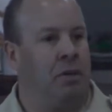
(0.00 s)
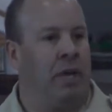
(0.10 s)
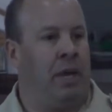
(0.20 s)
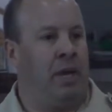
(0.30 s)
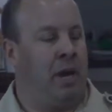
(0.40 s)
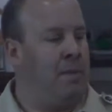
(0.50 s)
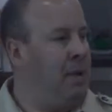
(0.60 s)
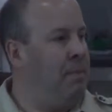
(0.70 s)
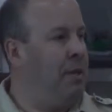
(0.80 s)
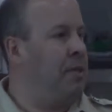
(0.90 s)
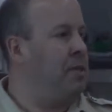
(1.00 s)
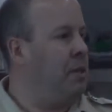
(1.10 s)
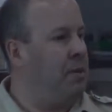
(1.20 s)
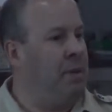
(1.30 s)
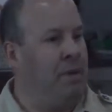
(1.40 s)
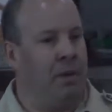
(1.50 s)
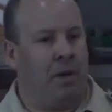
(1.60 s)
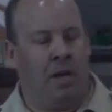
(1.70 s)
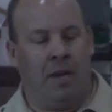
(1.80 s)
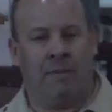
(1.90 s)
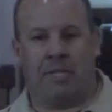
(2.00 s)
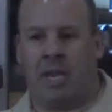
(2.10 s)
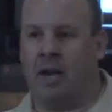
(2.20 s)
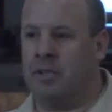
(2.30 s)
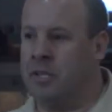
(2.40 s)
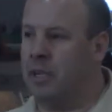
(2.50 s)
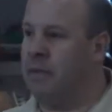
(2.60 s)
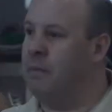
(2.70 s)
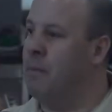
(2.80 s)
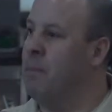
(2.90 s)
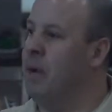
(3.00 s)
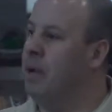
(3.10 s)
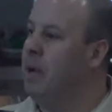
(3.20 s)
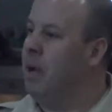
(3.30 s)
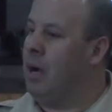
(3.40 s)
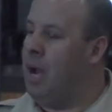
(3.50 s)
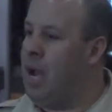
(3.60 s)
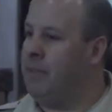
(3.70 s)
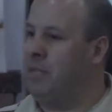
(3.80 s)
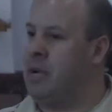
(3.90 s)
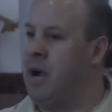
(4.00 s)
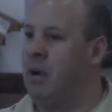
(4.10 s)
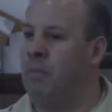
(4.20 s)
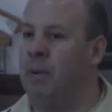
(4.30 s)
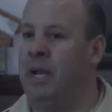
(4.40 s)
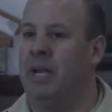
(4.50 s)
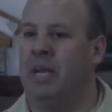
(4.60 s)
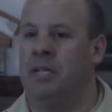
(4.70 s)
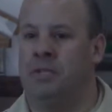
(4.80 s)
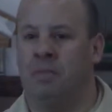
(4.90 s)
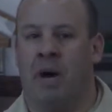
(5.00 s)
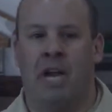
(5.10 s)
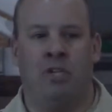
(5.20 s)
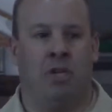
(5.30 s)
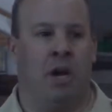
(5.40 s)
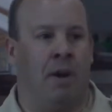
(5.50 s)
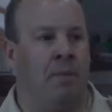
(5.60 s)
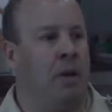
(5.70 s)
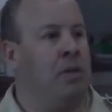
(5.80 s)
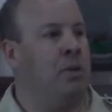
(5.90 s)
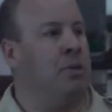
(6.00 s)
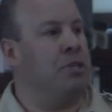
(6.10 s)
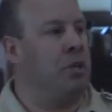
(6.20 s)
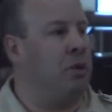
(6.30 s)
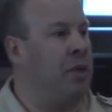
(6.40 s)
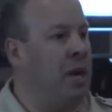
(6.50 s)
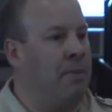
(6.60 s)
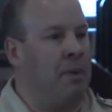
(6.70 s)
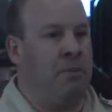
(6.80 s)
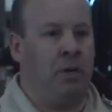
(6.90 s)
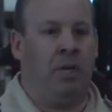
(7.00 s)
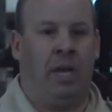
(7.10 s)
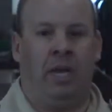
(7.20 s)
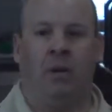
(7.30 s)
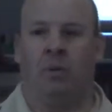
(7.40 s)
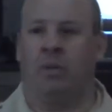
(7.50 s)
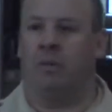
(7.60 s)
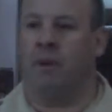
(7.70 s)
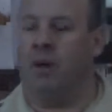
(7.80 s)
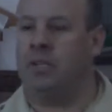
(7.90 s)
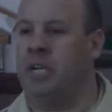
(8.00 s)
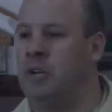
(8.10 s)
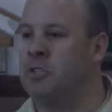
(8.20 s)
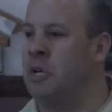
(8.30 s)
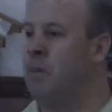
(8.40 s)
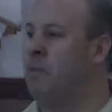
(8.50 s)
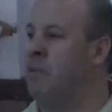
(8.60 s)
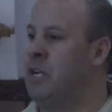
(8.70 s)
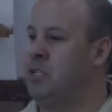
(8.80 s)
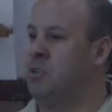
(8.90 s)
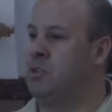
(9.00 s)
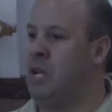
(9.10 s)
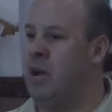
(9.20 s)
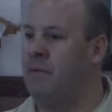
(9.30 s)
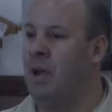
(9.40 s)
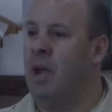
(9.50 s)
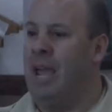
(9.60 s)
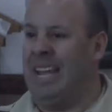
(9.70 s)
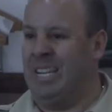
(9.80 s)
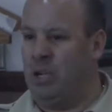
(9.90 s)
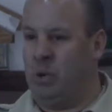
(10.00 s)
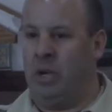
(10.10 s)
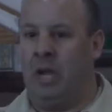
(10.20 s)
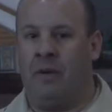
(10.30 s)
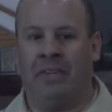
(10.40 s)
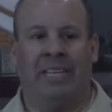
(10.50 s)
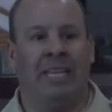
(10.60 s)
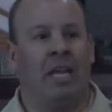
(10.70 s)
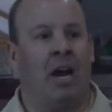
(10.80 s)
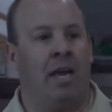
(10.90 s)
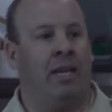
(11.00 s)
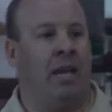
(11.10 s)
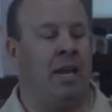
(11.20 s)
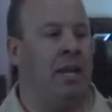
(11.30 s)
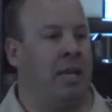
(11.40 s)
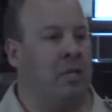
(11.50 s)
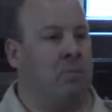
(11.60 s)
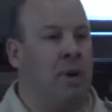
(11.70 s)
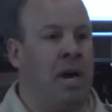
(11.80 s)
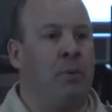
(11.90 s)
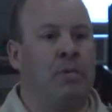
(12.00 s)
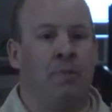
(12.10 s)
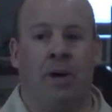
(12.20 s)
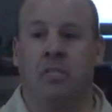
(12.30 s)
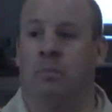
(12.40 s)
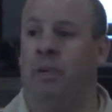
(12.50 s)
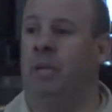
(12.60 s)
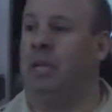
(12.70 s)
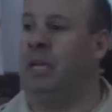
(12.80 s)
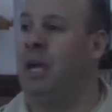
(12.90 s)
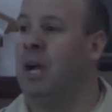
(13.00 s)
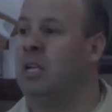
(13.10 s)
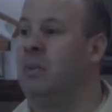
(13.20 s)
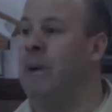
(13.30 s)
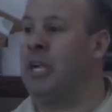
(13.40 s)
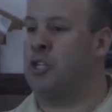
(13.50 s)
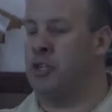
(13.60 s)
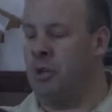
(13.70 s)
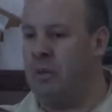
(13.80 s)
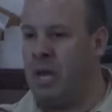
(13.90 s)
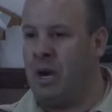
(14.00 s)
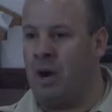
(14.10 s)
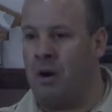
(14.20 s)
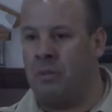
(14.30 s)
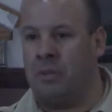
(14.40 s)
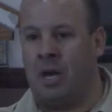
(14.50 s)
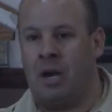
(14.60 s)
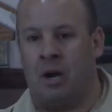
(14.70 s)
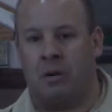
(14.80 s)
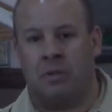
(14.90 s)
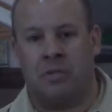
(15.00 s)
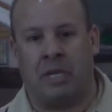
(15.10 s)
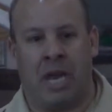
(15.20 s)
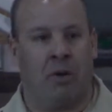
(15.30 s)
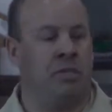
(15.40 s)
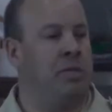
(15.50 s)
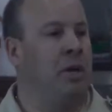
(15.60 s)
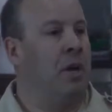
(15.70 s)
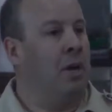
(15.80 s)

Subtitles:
okay? I am the scout executive, but I have the title, but it's my job to ensure that I'm communicating with our volunteers and our professional staff and doing everything that I can. It is my responsibility to make sure that our scouts